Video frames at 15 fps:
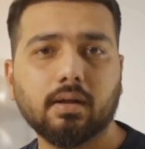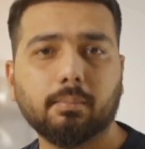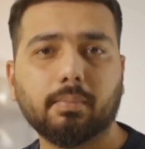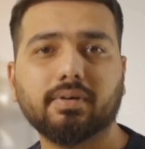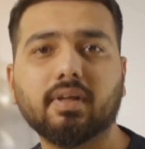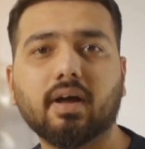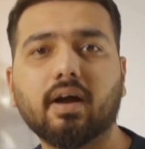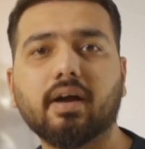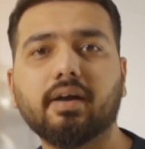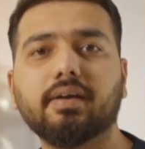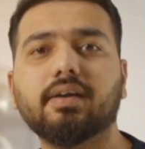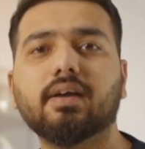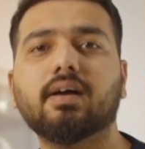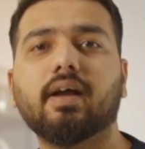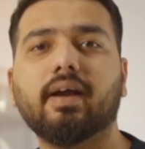but the
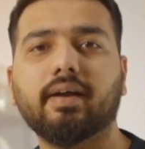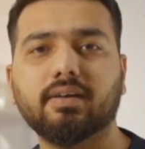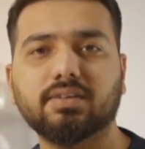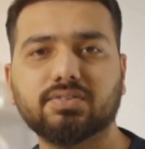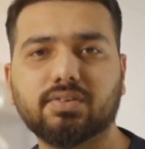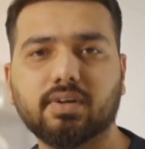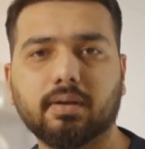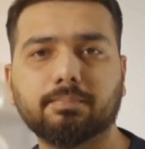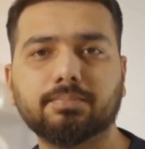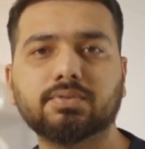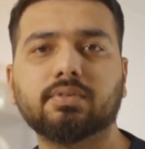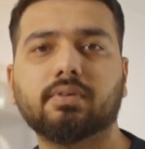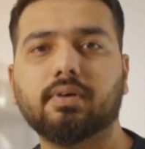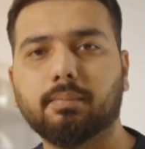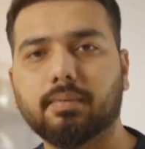idea and
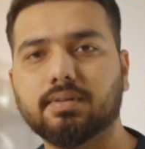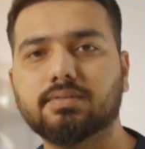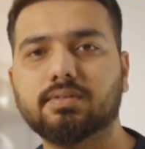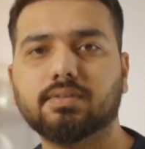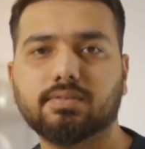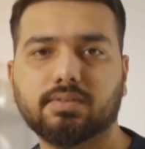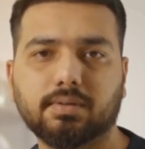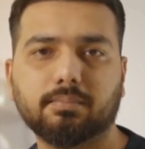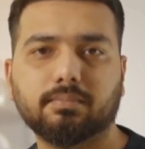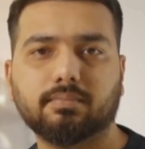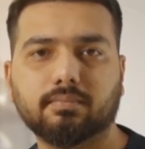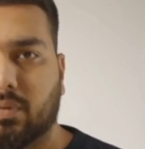steps remains the same.